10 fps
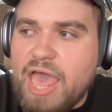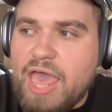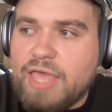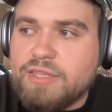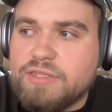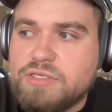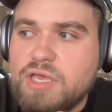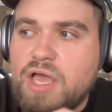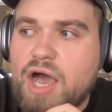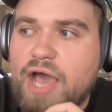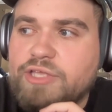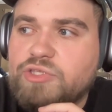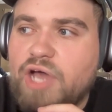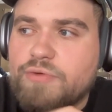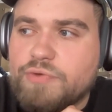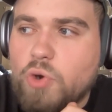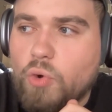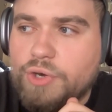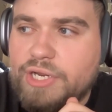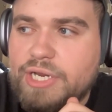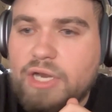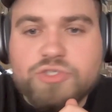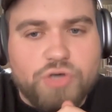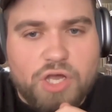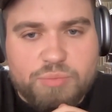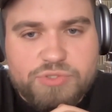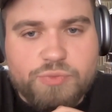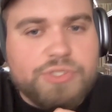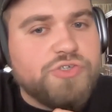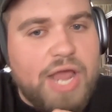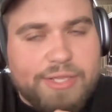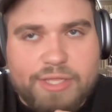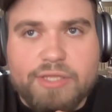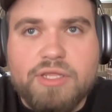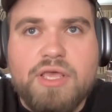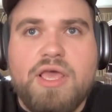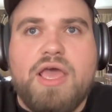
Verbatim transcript: and I recorded it on drums. We tracked it.